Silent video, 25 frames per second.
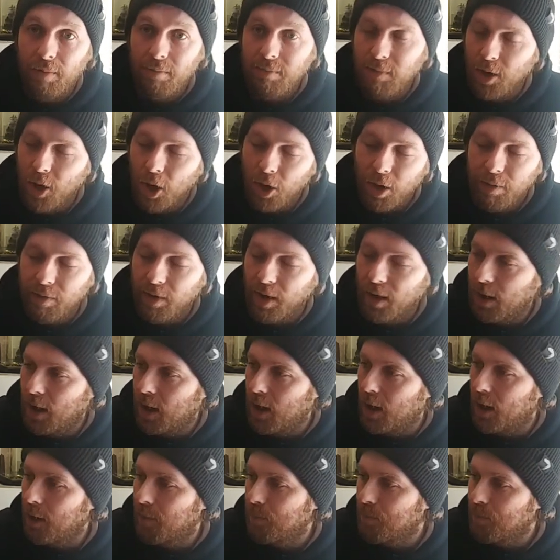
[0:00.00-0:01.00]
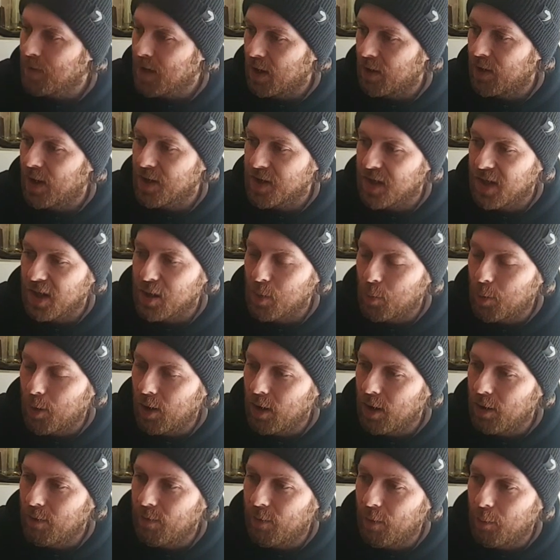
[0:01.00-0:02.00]
None of it. And that's
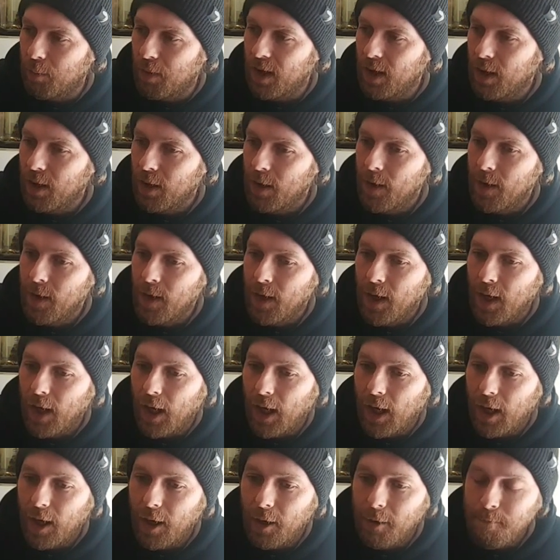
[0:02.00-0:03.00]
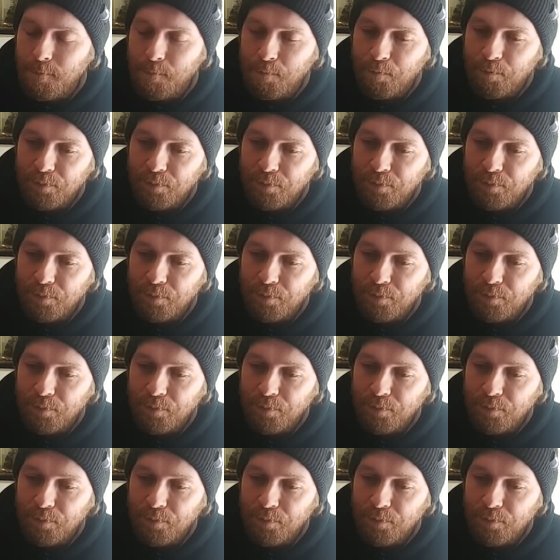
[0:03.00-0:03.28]
disappointing for me. And